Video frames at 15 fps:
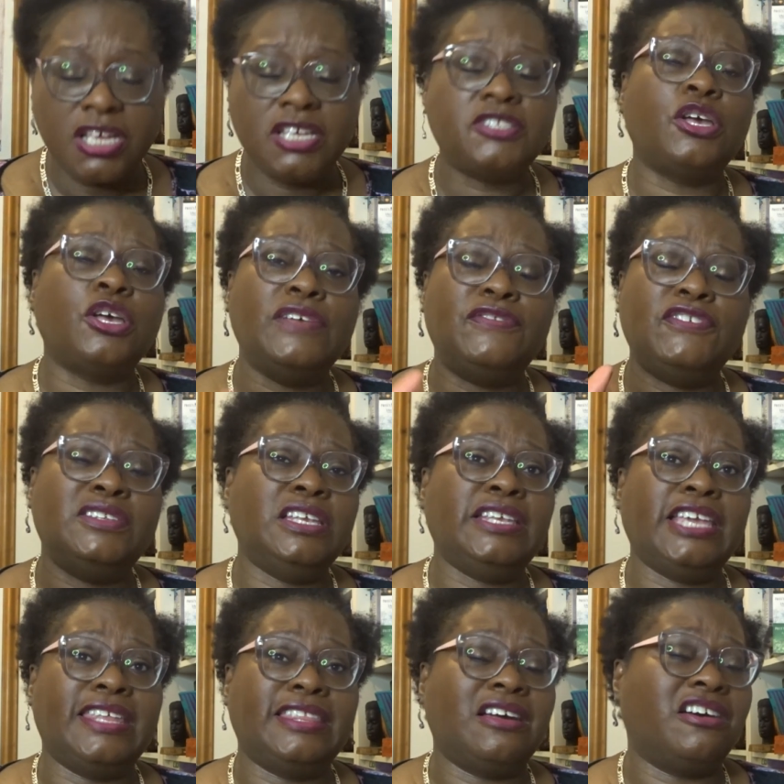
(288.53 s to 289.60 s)
So if you did
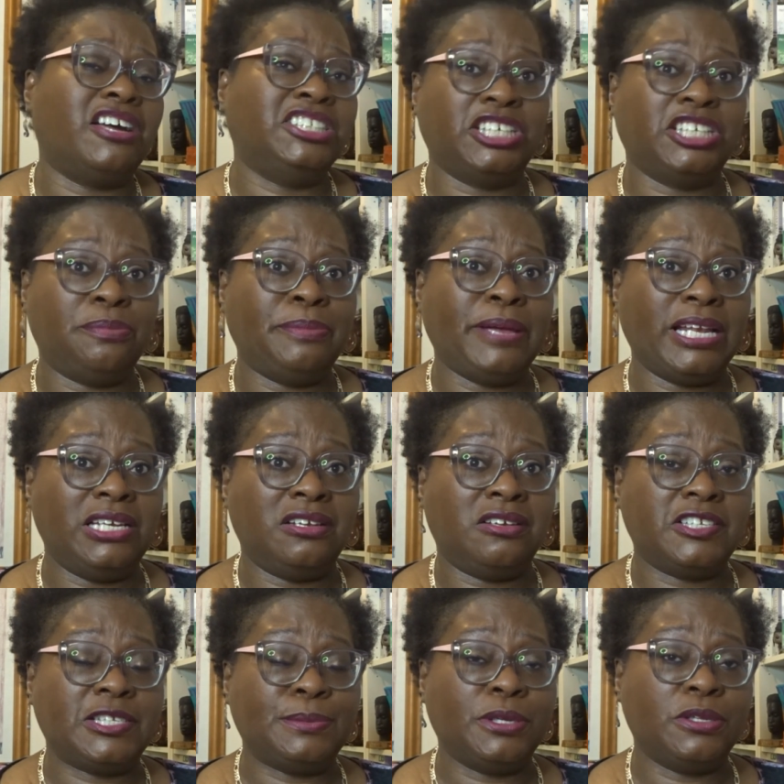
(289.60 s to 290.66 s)
get that eyeshadow palette
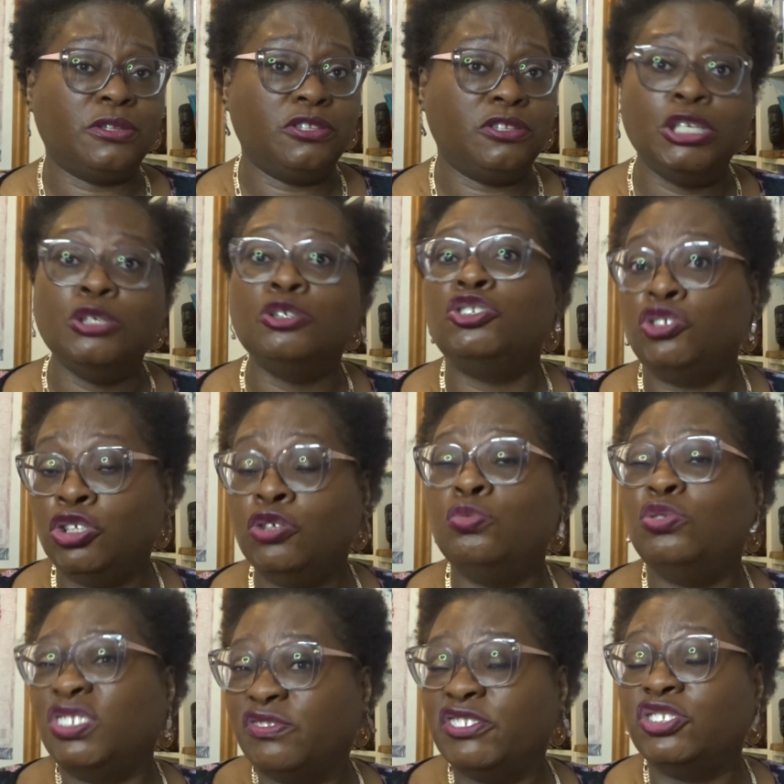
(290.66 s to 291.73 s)
last month, you
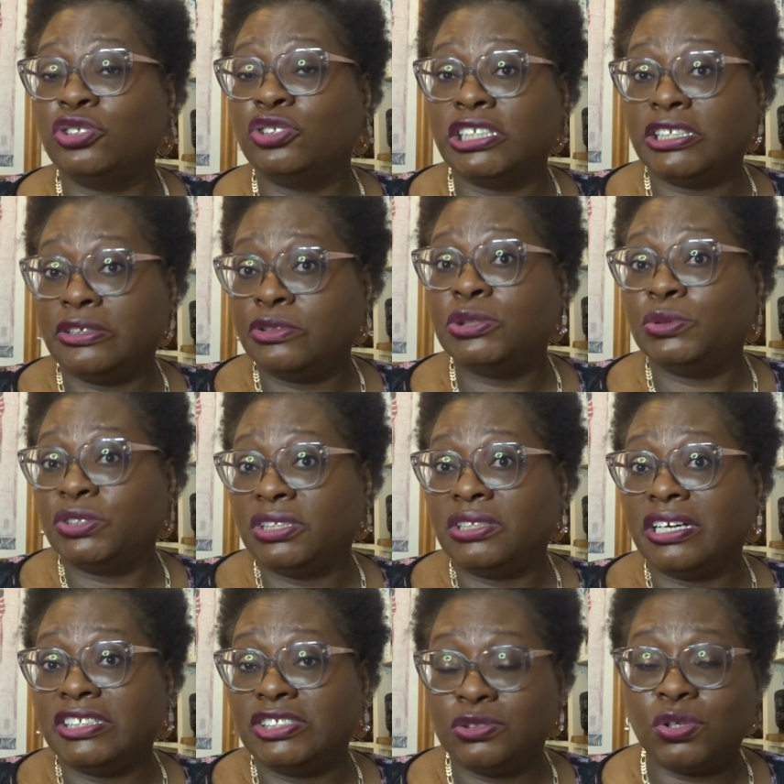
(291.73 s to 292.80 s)
would have enjoyed it, because it was a
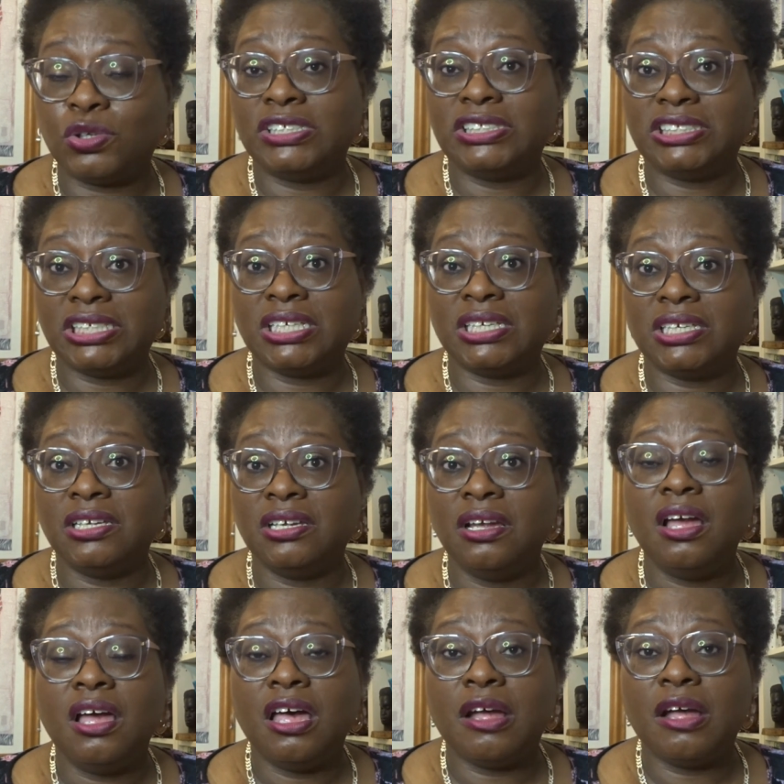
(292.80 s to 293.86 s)
nice quality
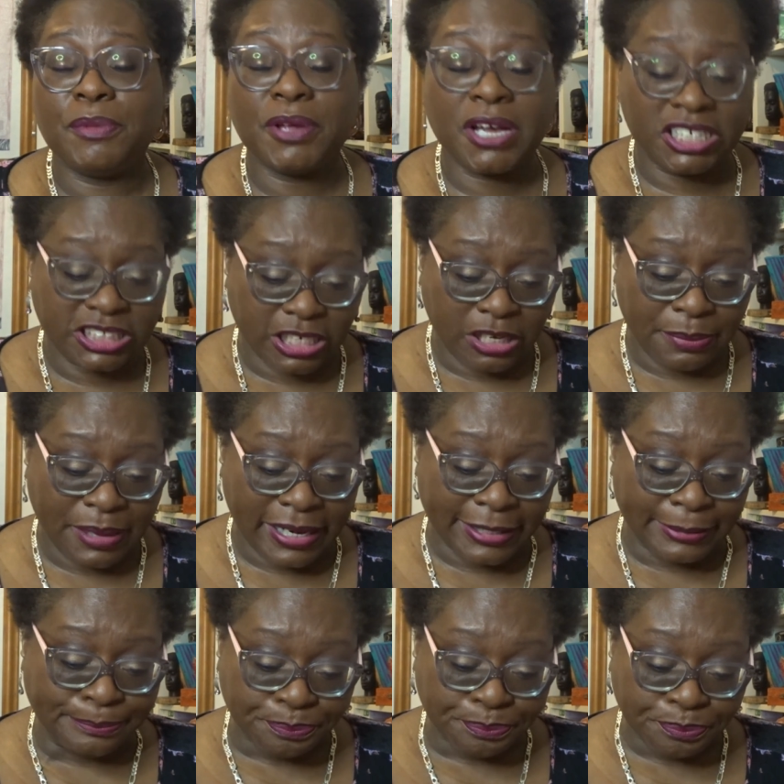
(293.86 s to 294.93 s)
eyeshadow palette.